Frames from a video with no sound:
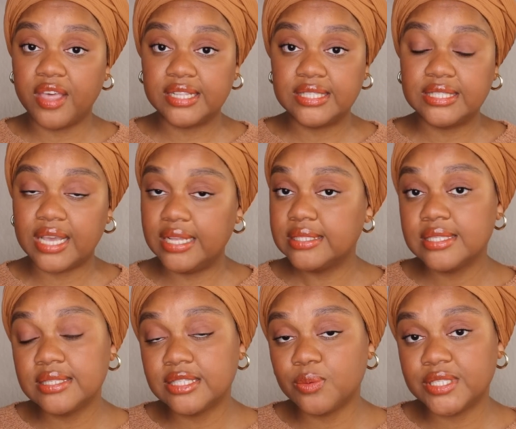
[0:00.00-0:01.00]
that site
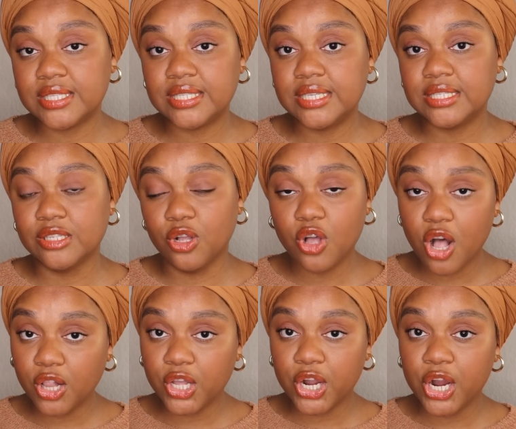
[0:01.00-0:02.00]
since it was a seasonal
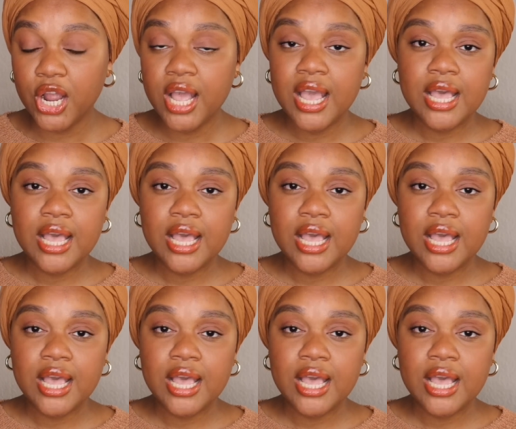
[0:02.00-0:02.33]
color.